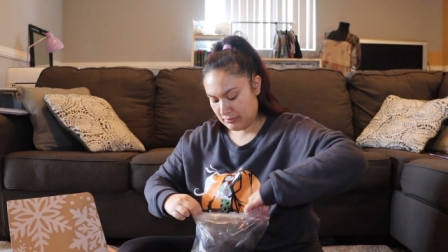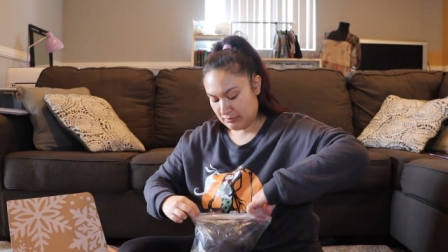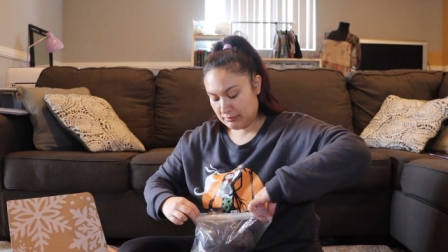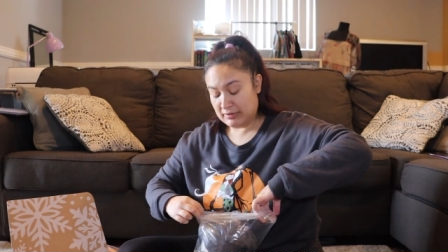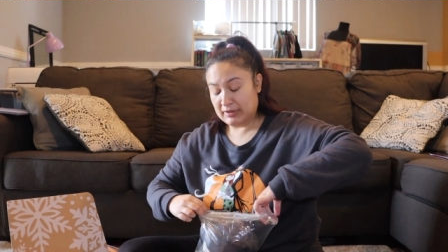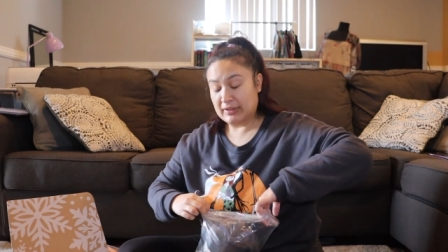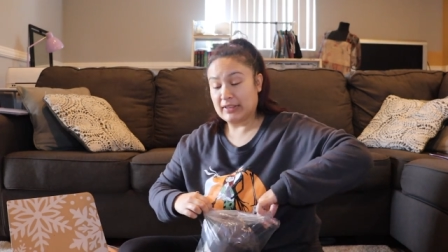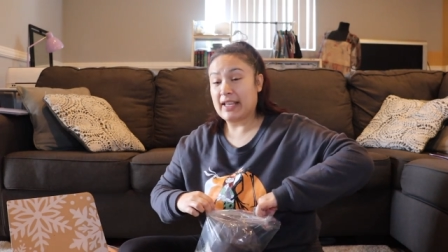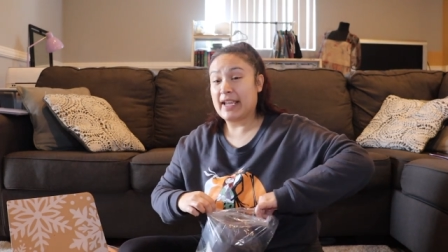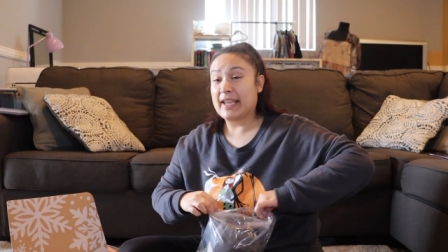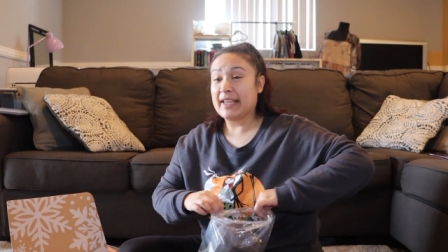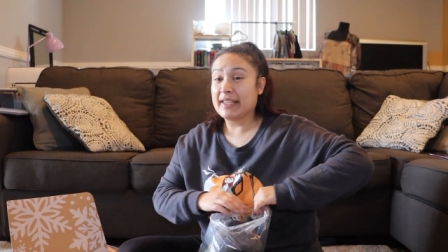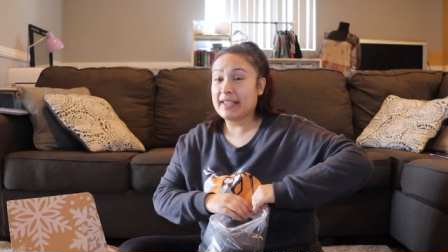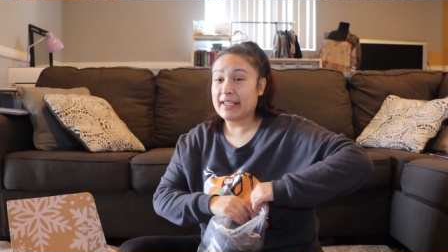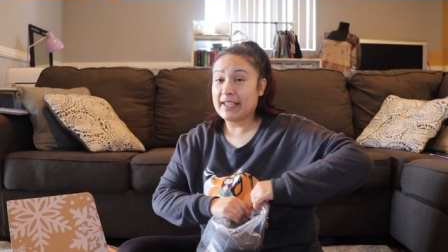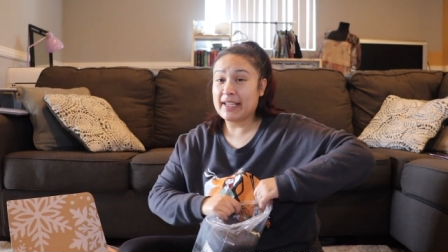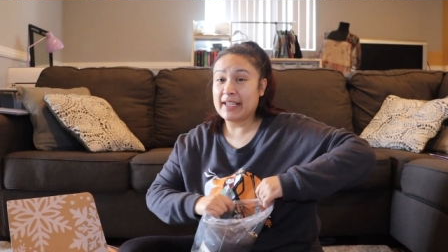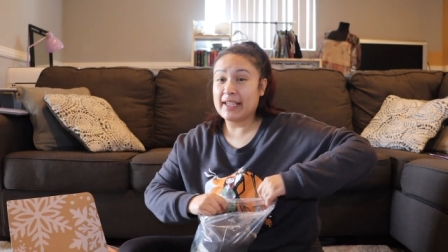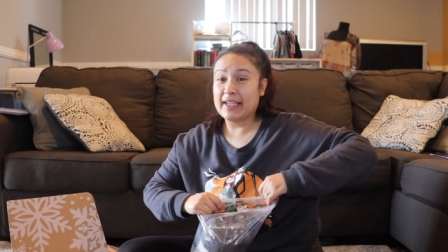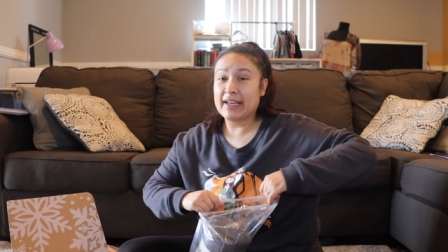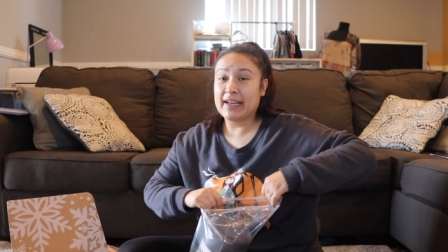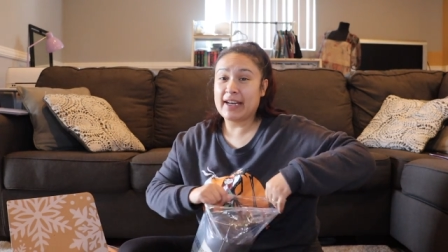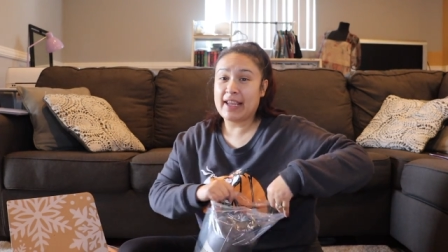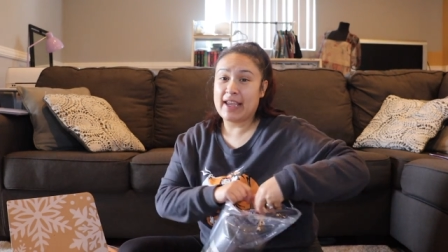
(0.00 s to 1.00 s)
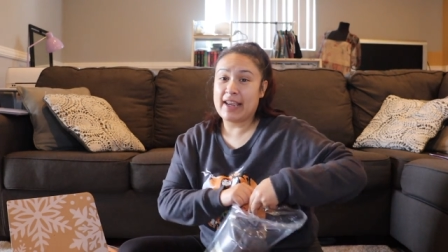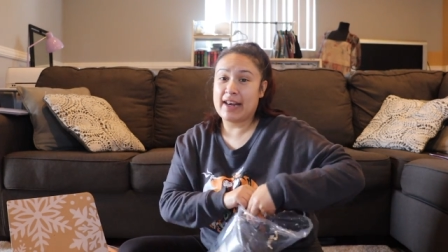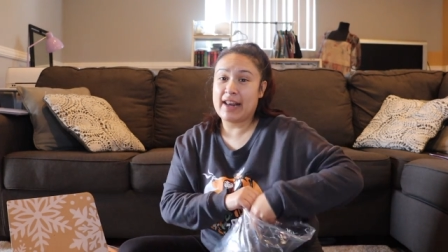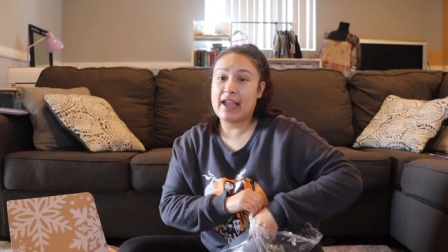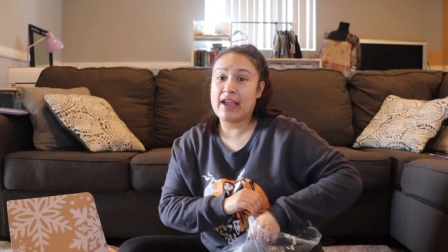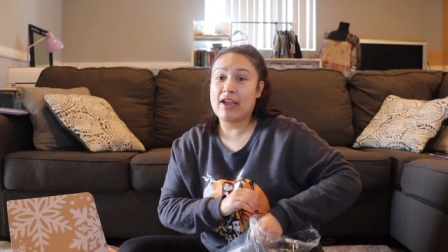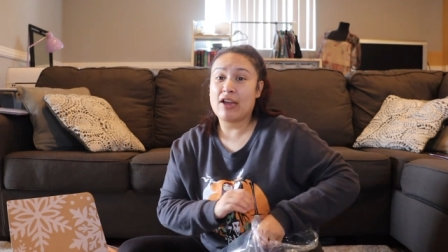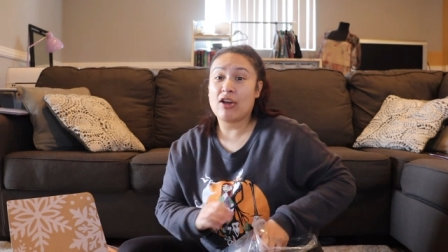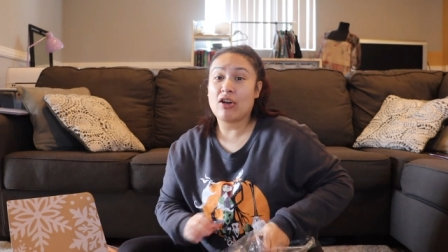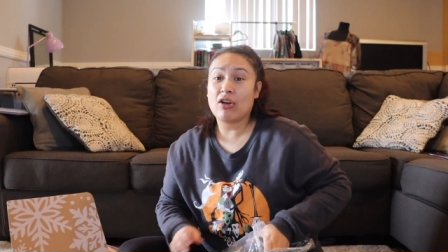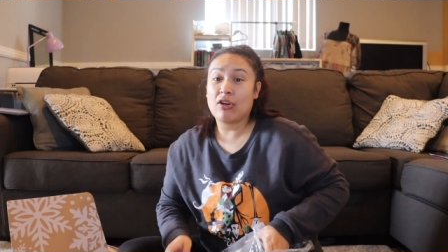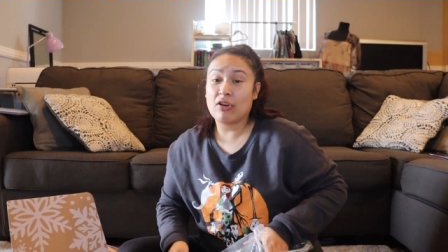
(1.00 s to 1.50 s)
blanket. And
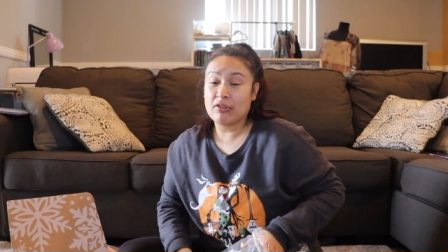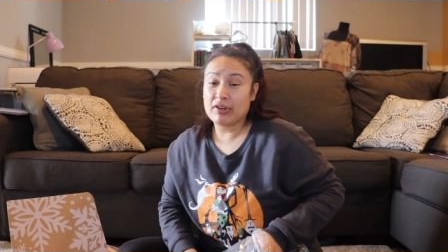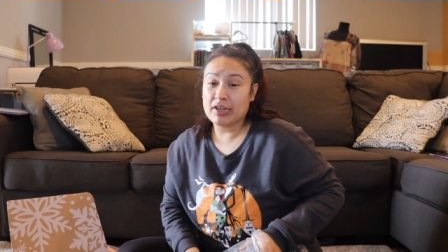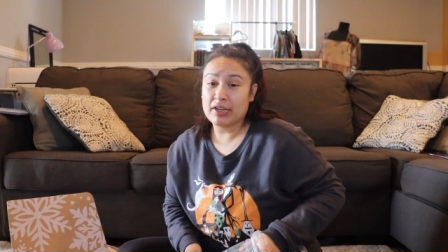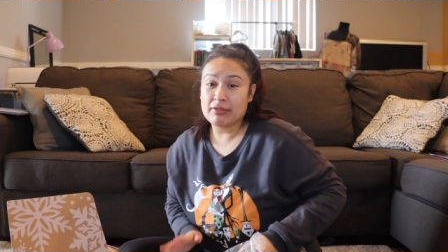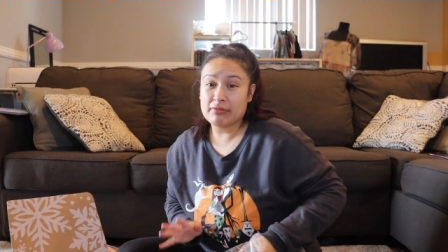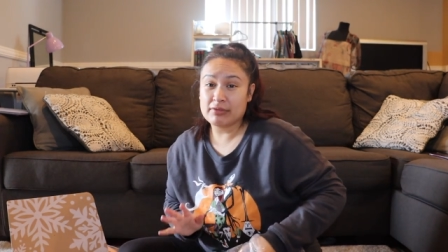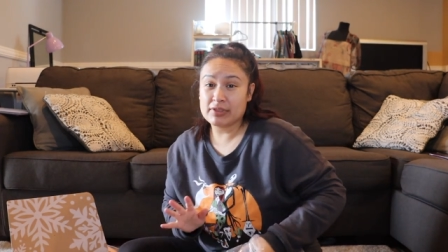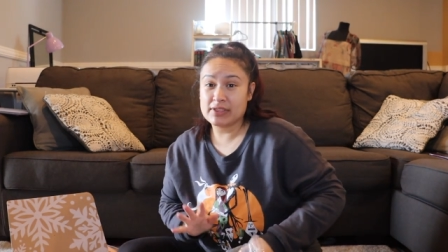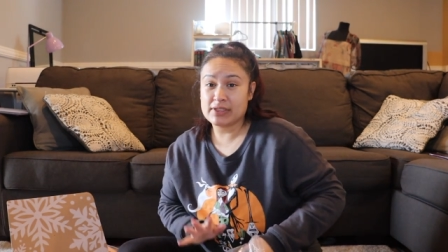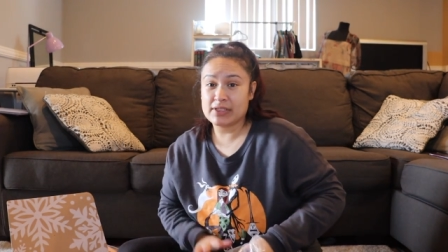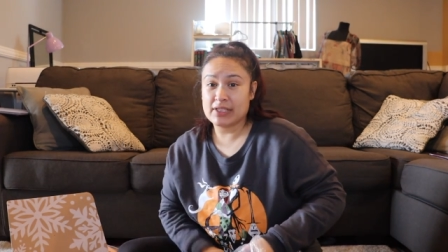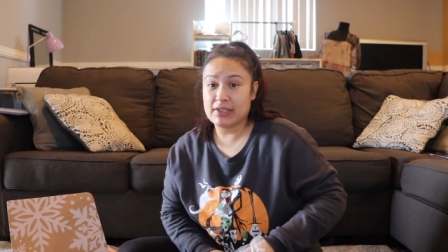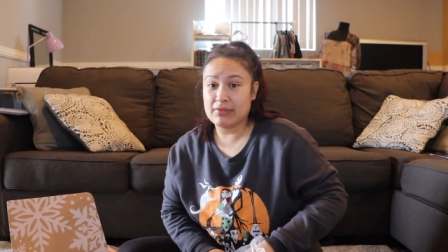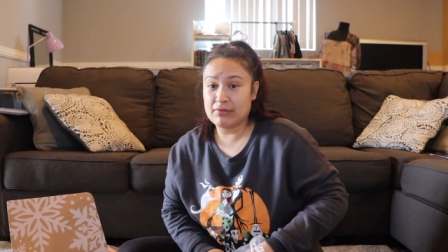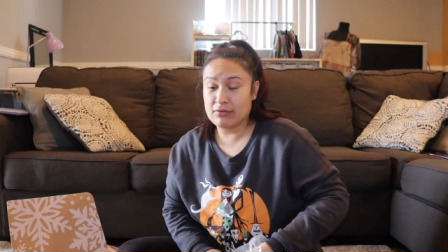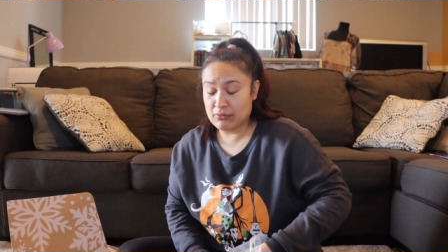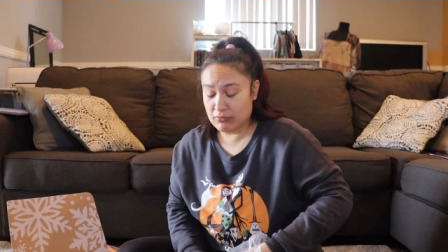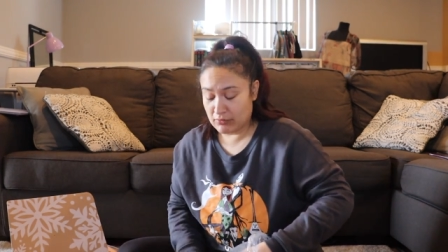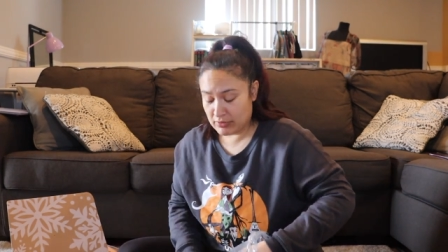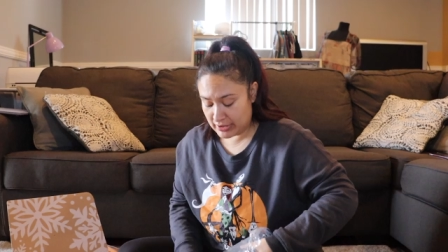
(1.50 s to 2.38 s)
I already received